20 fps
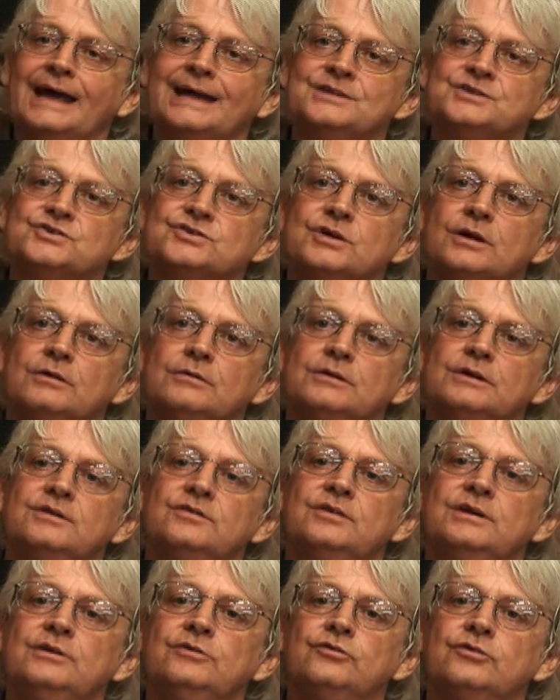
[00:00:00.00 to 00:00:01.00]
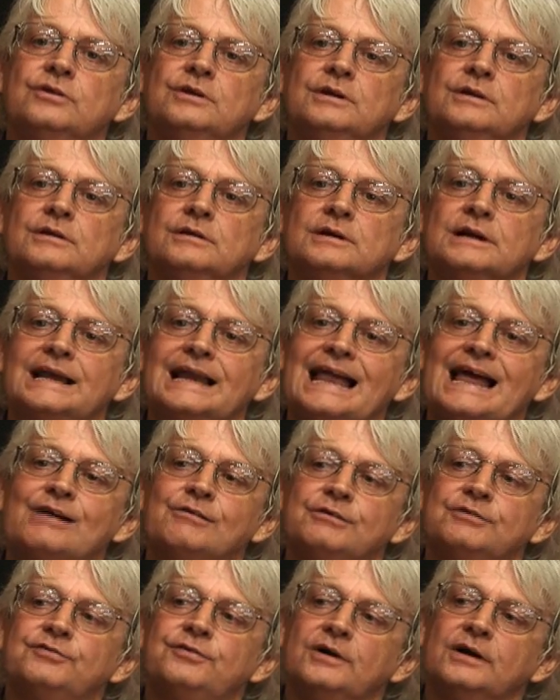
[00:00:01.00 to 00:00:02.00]
And so the teaching
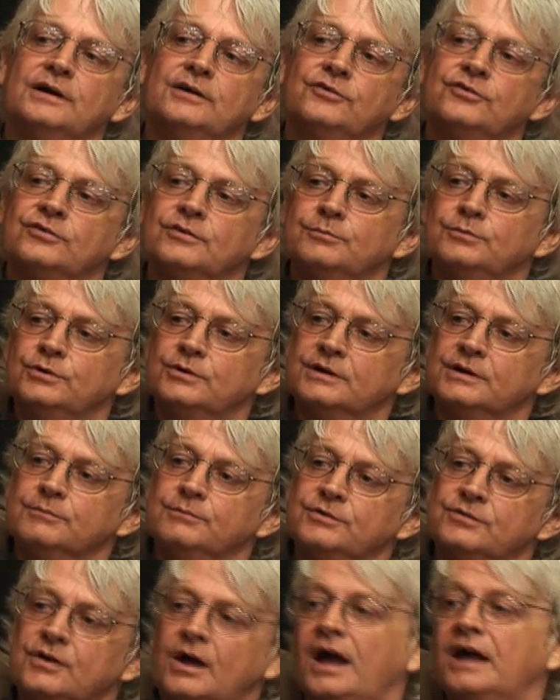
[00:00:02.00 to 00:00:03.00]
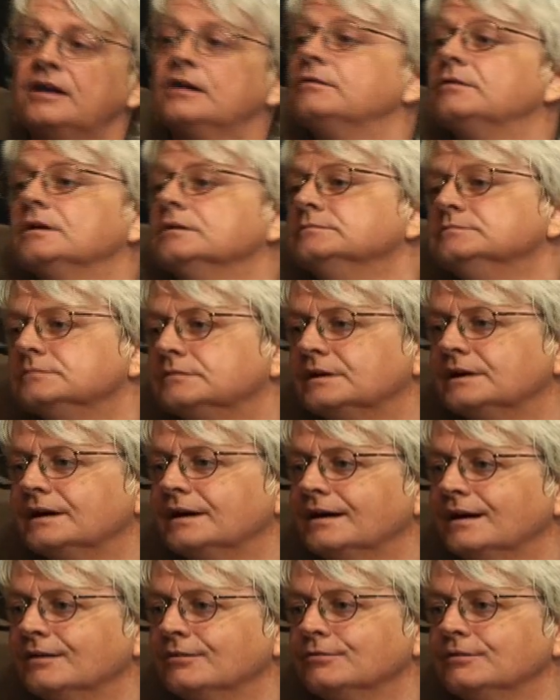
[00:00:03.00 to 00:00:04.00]
clarifies the book. I don't know.
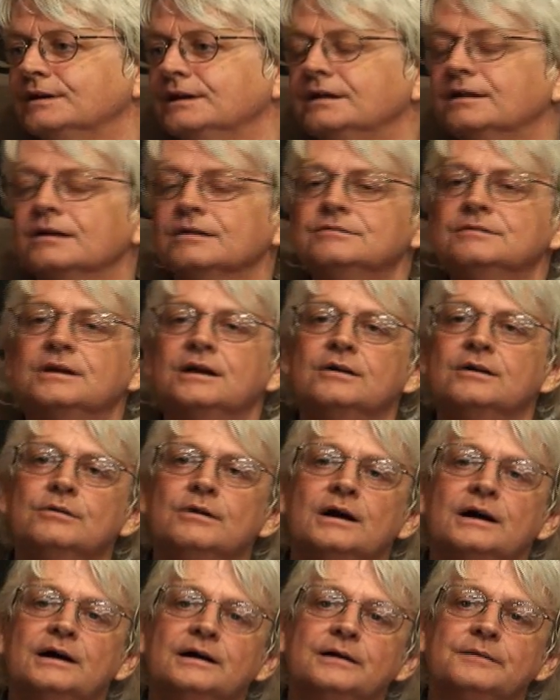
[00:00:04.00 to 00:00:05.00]
I really don't know.